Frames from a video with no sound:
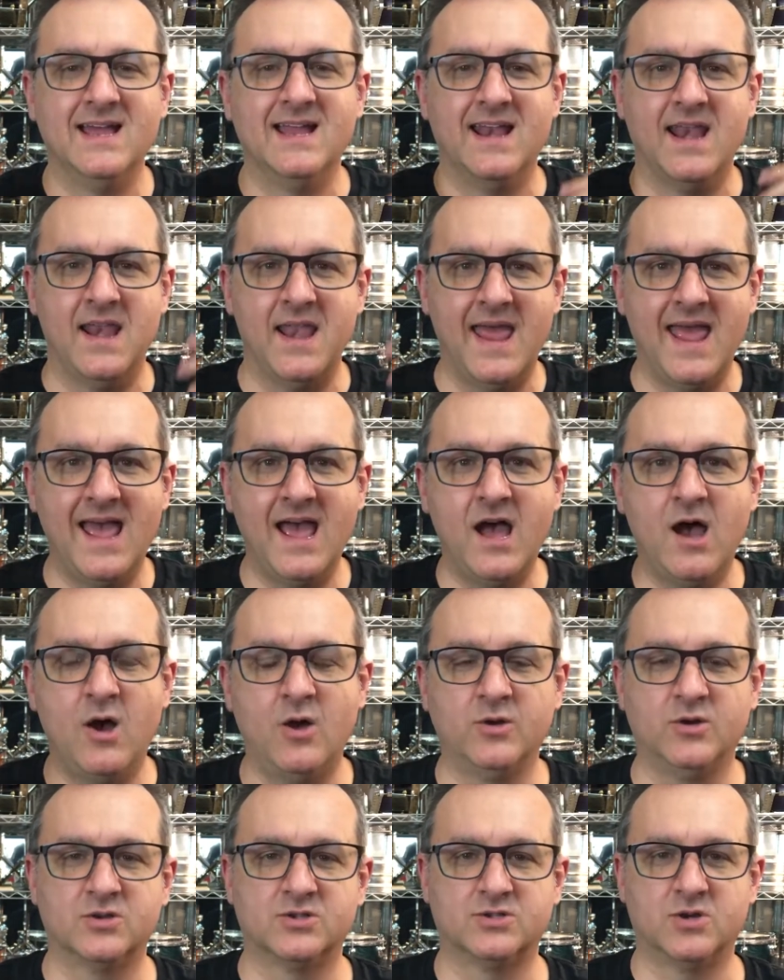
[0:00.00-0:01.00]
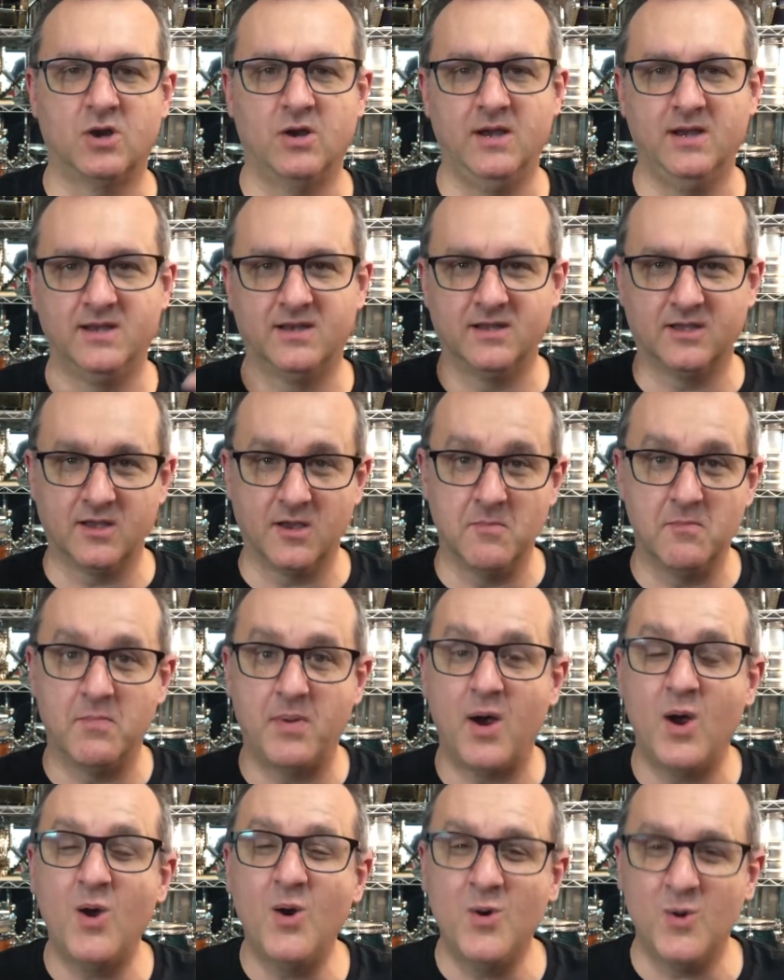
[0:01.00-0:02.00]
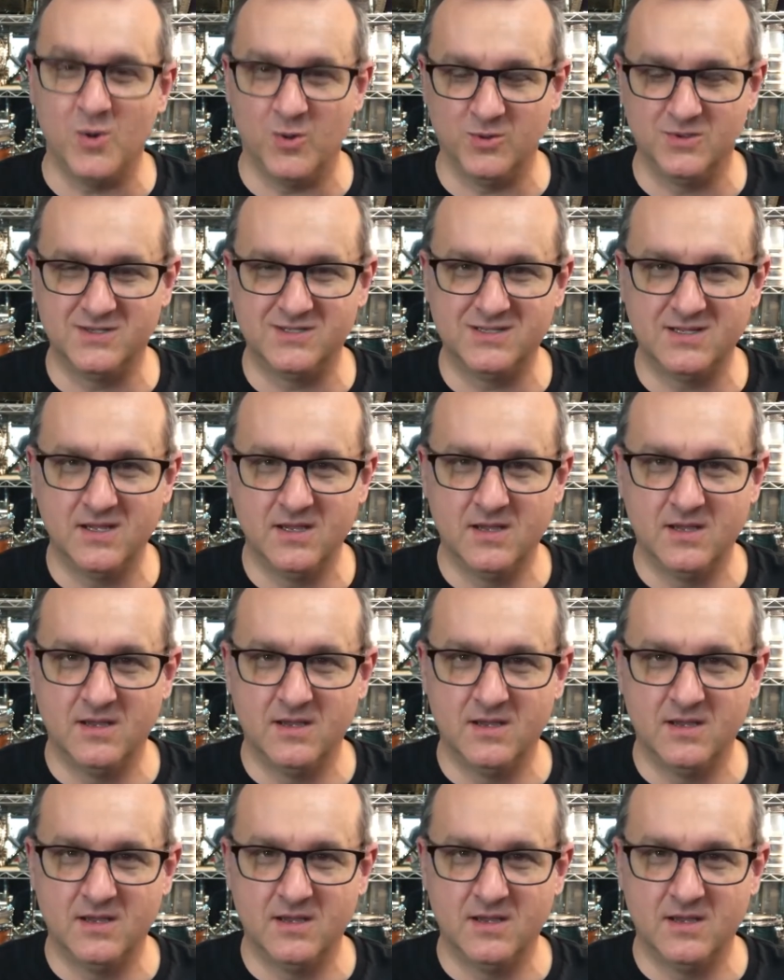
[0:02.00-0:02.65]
Now you're starting to compose,